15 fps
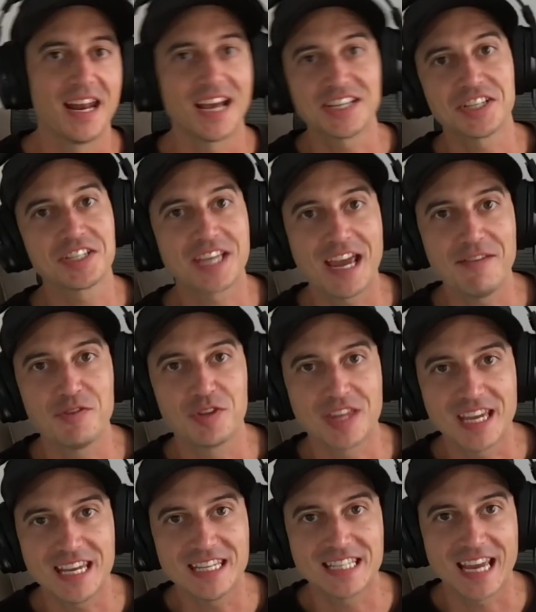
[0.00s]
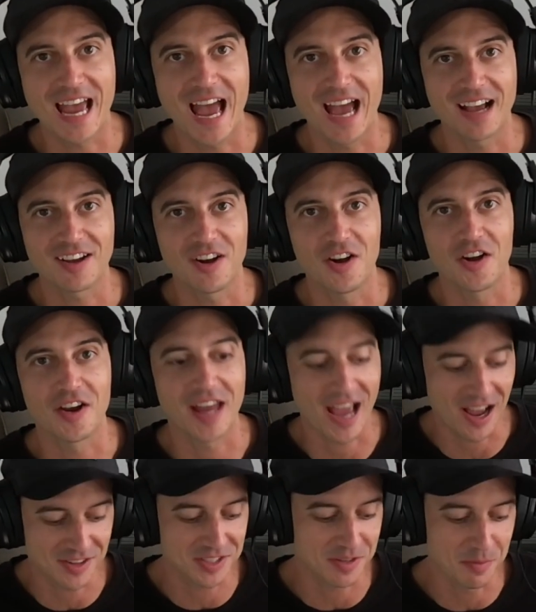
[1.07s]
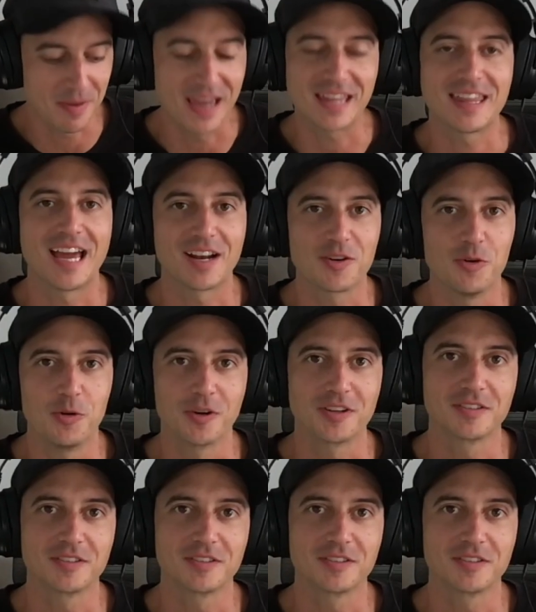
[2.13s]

I just gave you the easy hack on how to make that chord.